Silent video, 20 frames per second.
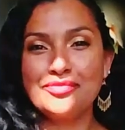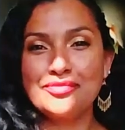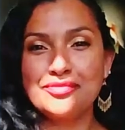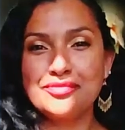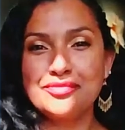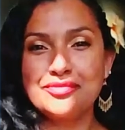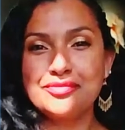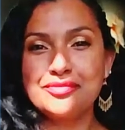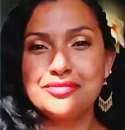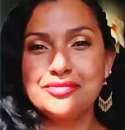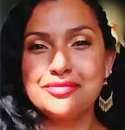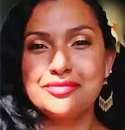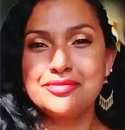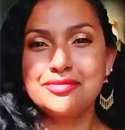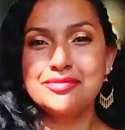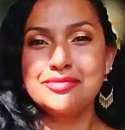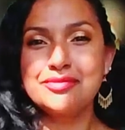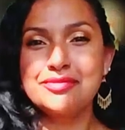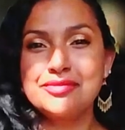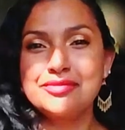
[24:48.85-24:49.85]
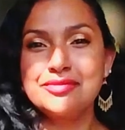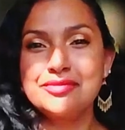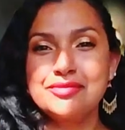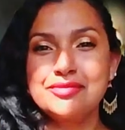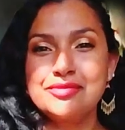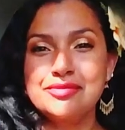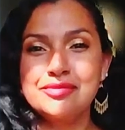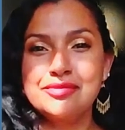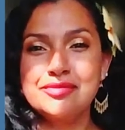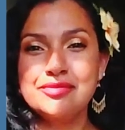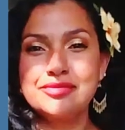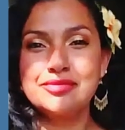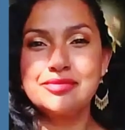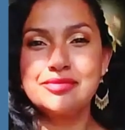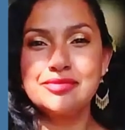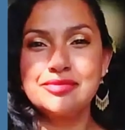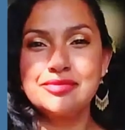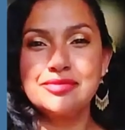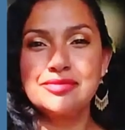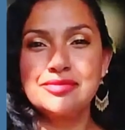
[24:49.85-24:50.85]

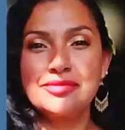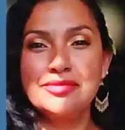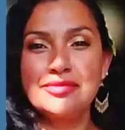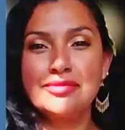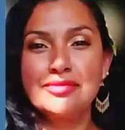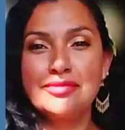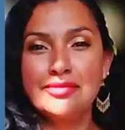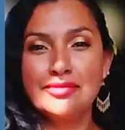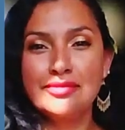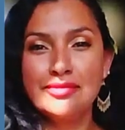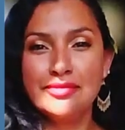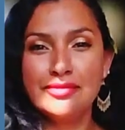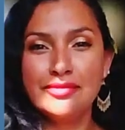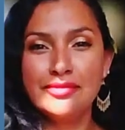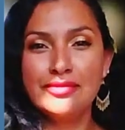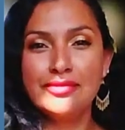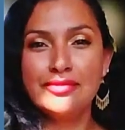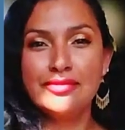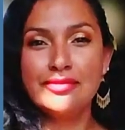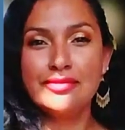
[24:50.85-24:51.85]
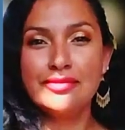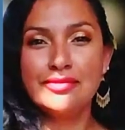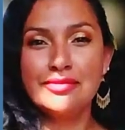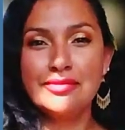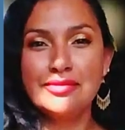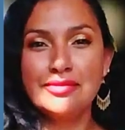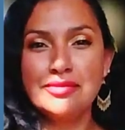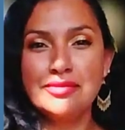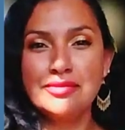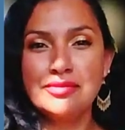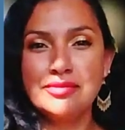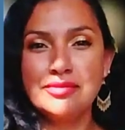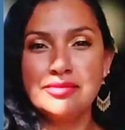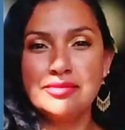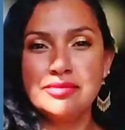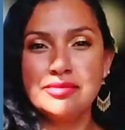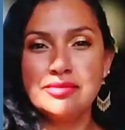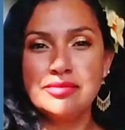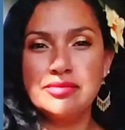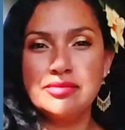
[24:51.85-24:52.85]

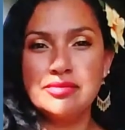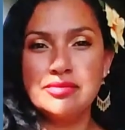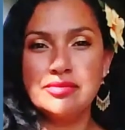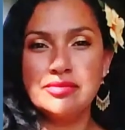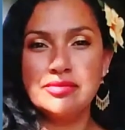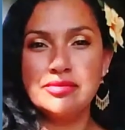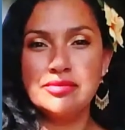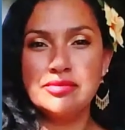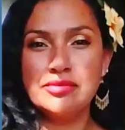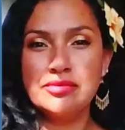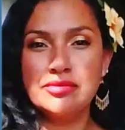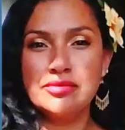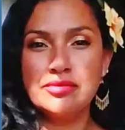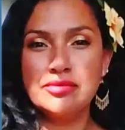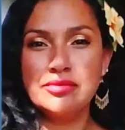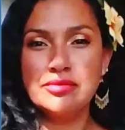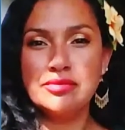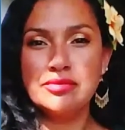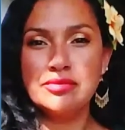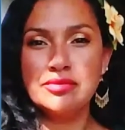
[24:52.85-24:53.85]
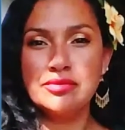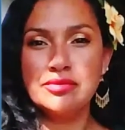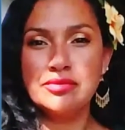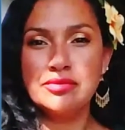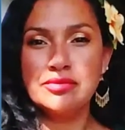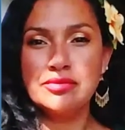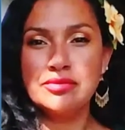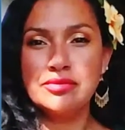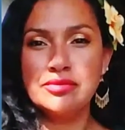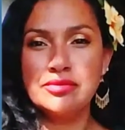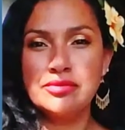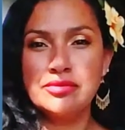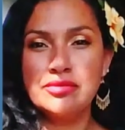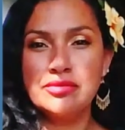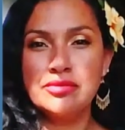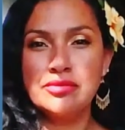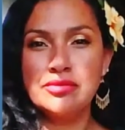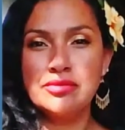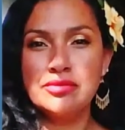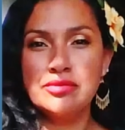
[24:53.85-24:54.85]

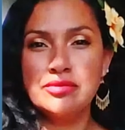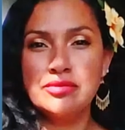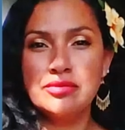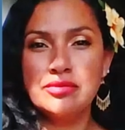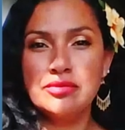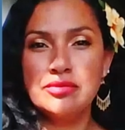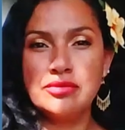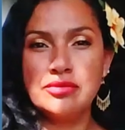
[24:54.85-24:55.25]
No words are spoken by the person on screen.